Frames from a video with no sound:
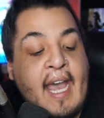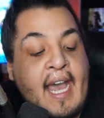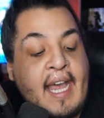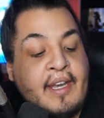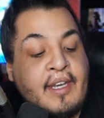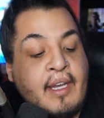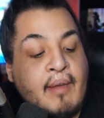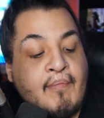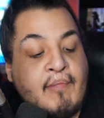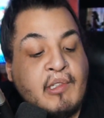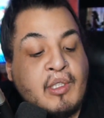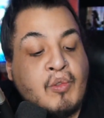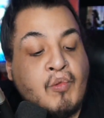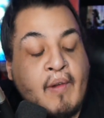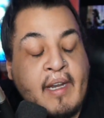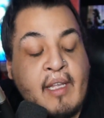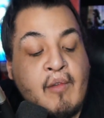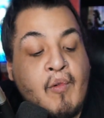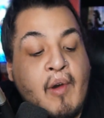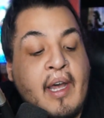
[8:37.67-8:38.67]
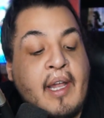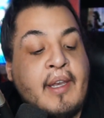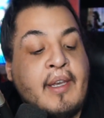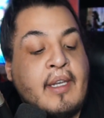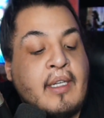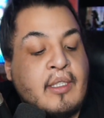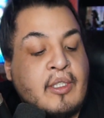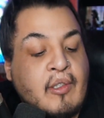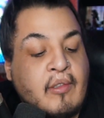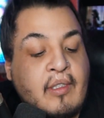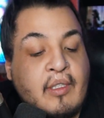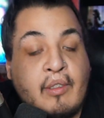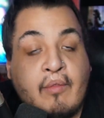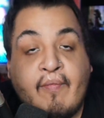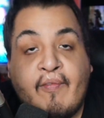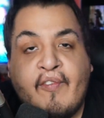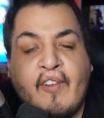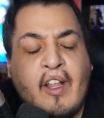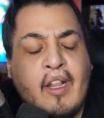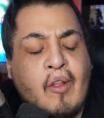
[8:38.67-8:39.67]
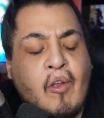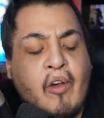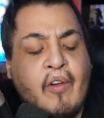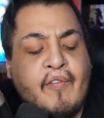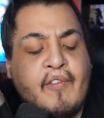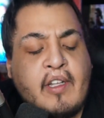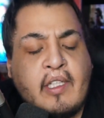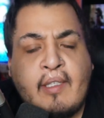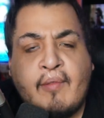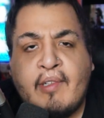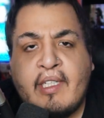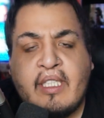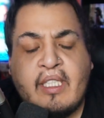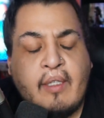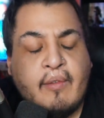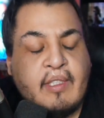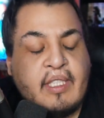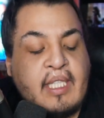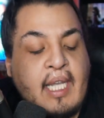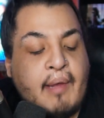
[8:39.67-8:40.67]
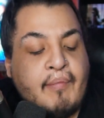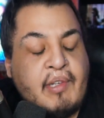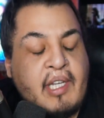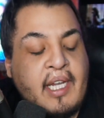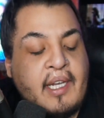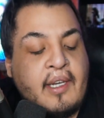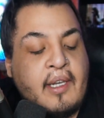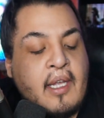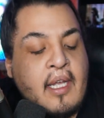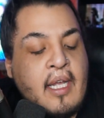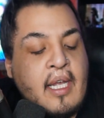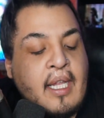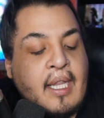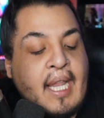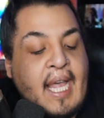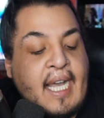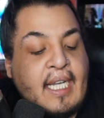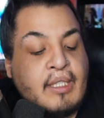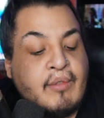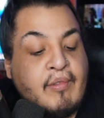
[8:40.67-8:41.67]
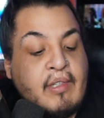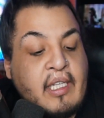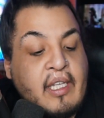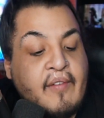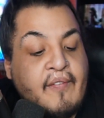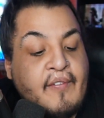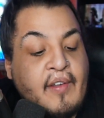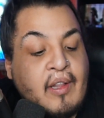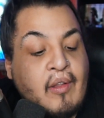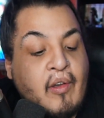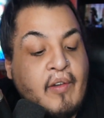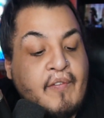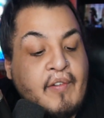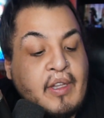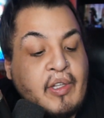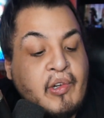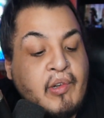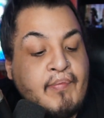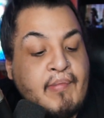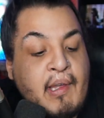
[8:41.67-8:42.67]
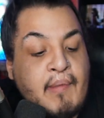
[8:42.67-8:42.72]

at number 21, so it fell off because I want to say it was top 10 last week. It fell off a little